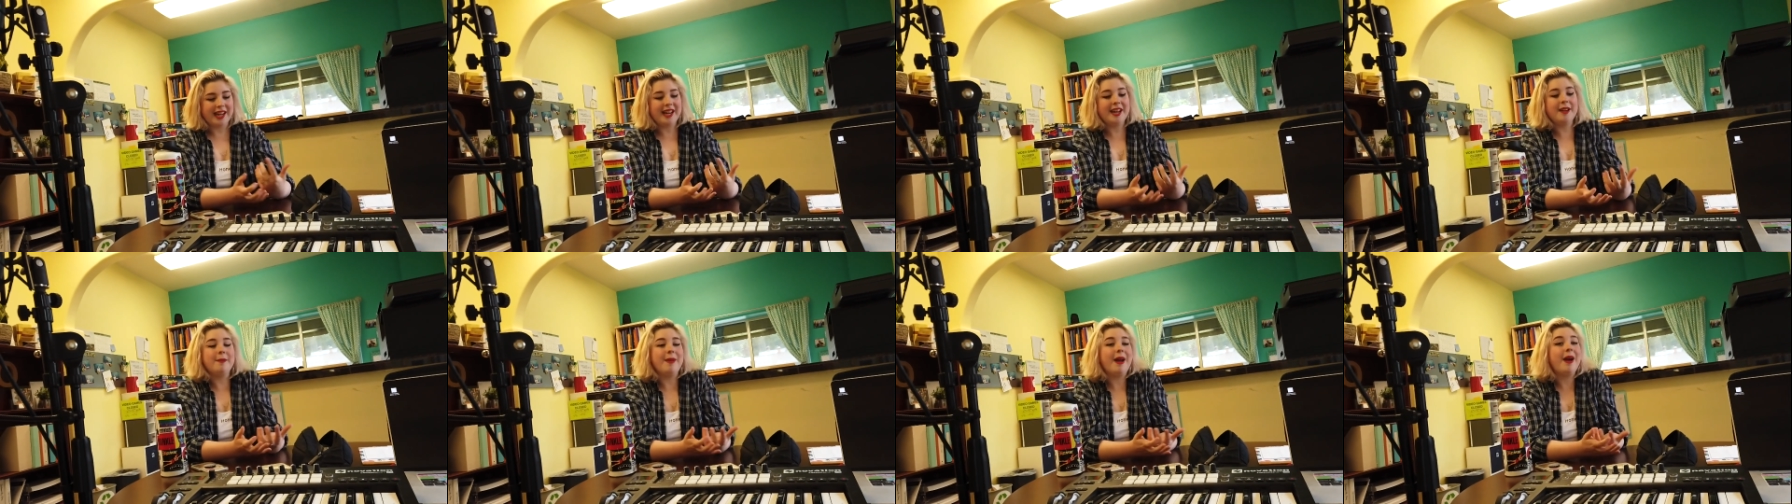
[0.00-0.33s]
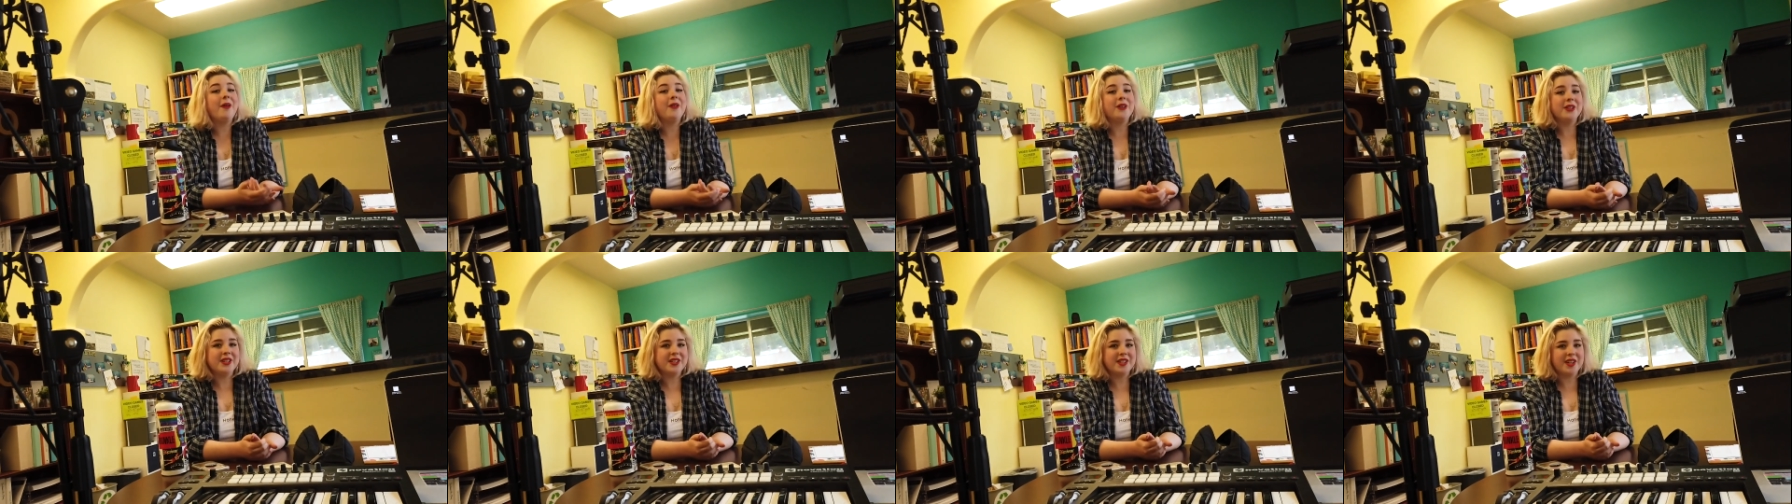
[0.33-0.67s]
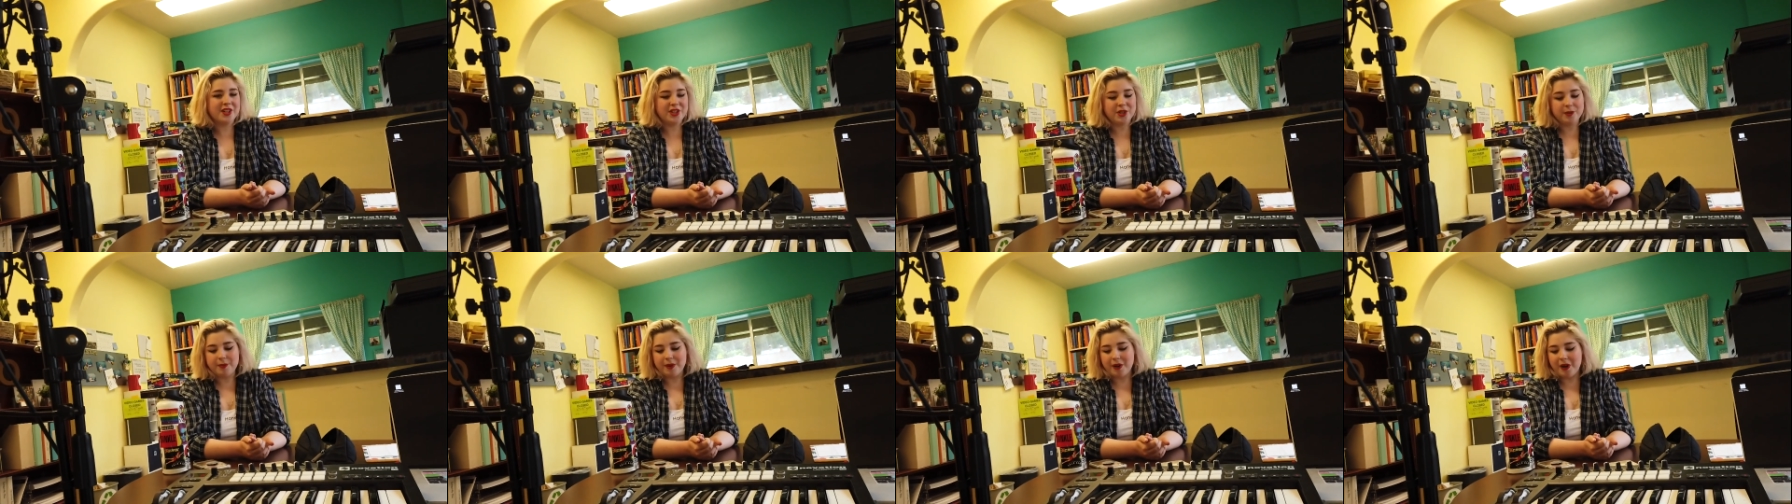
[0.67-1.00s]
came out in
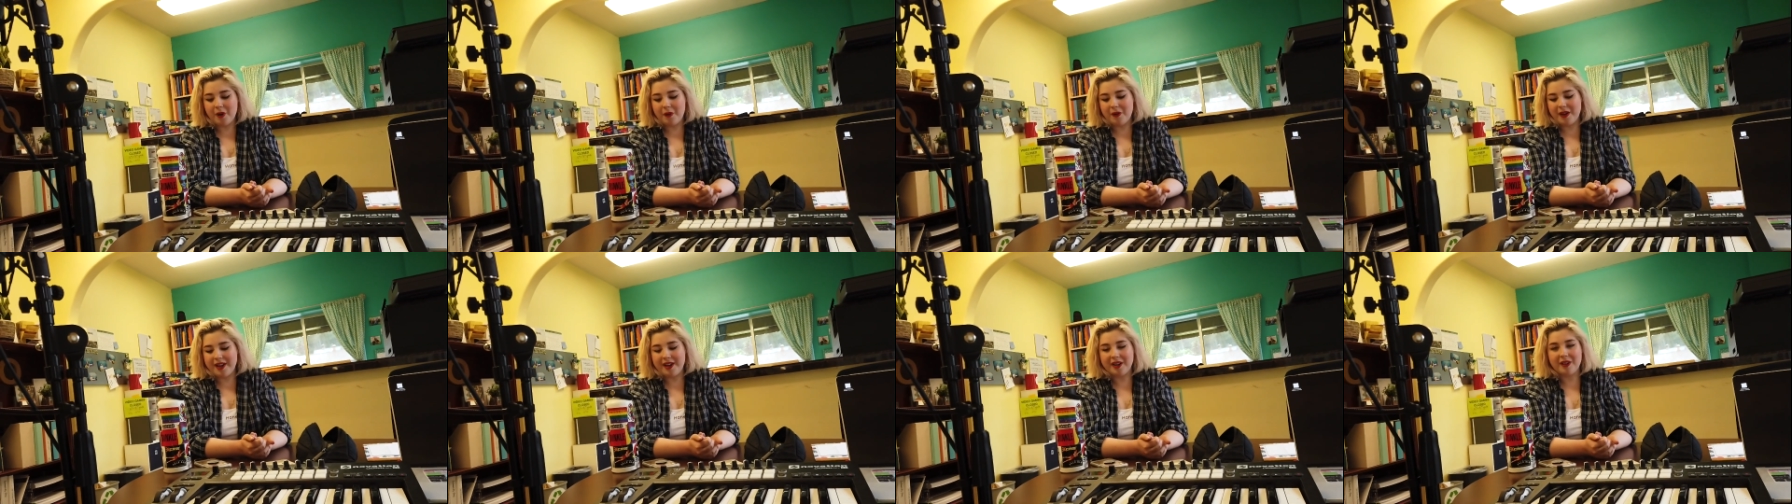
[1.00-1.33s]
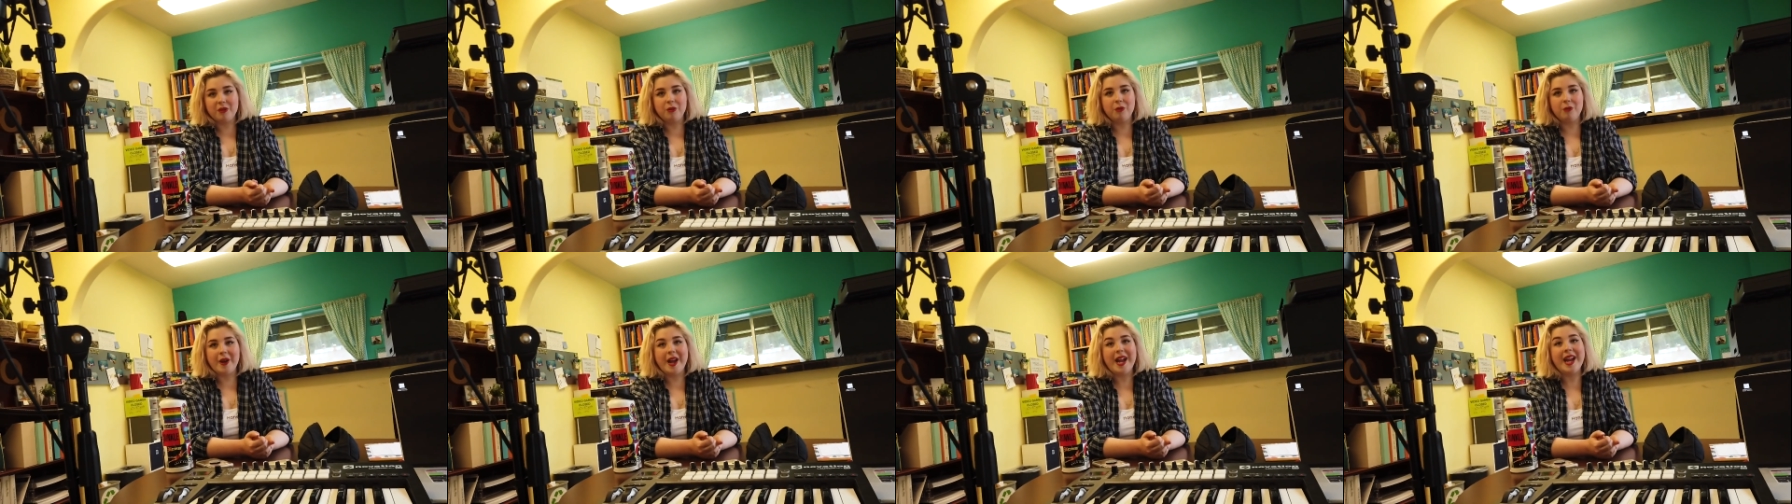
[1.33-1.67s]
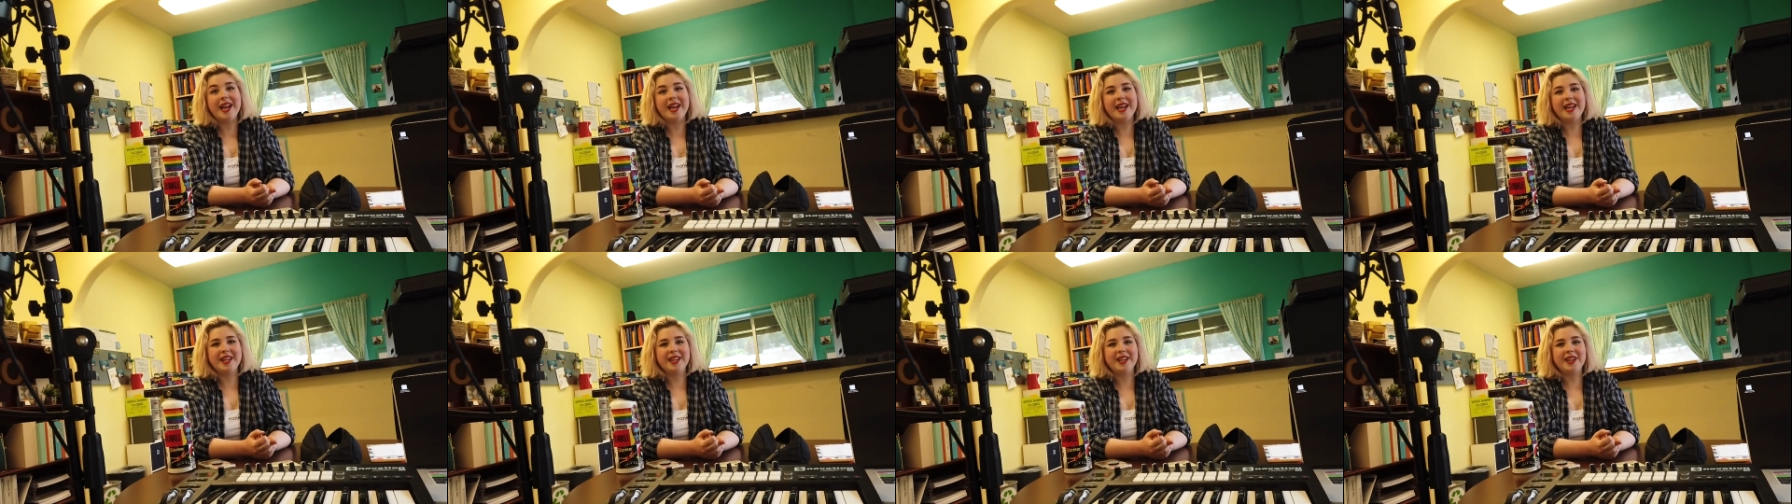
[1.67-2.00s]
such a poetic
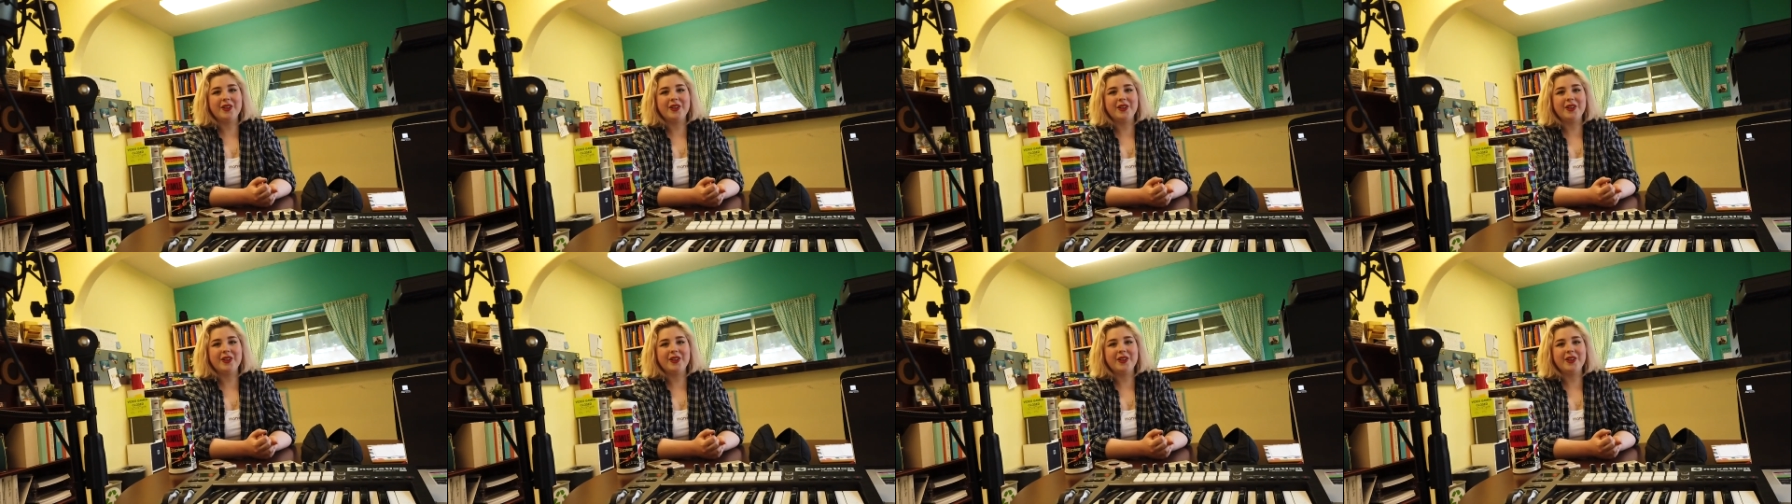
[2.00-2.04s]
way